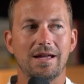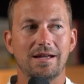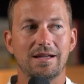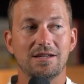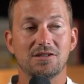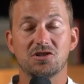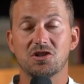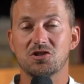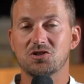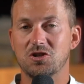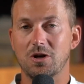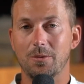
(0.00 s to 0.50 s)

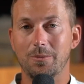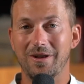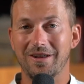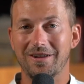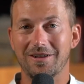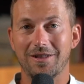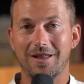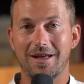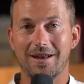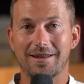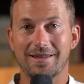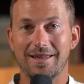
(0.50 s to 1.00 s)
is contributing
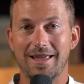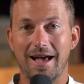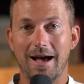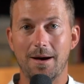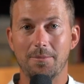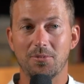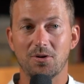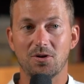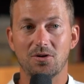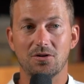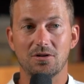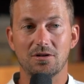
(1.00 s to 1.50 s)
a lot of
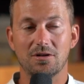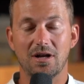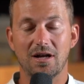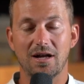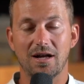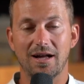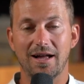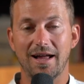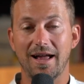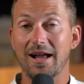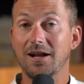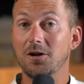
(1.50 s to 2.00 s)
capital
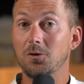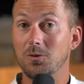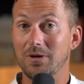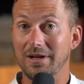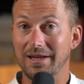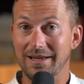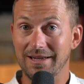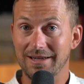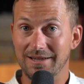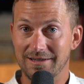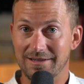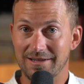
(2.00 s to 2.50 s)

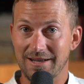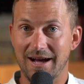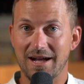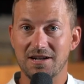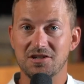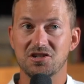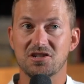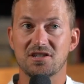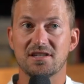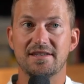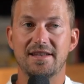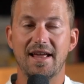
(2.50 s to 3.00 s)
equity, not
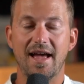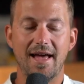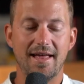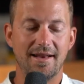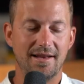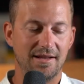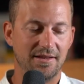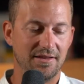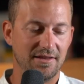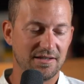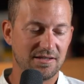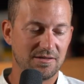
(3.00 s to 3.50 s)
just
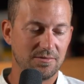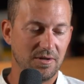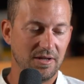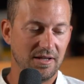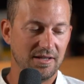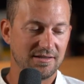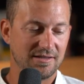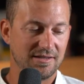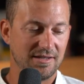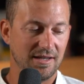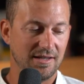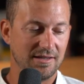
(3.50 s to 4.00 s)
debt in this
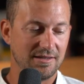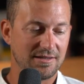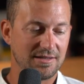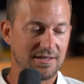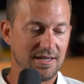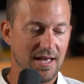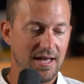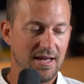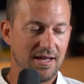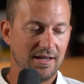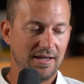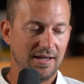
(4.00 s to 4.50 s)
instance,
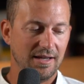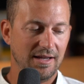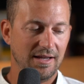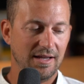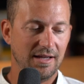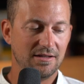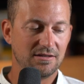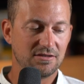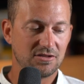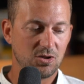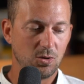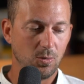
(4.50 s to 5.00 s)

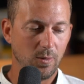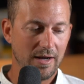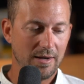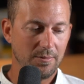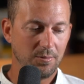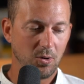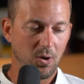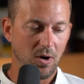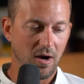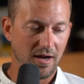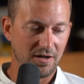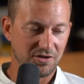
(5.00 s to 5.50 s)
into a
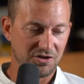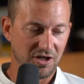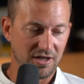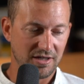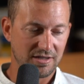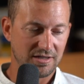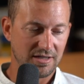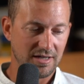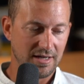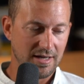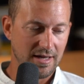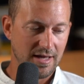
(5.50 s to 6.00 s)

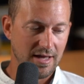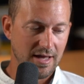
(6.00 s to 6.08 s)
project.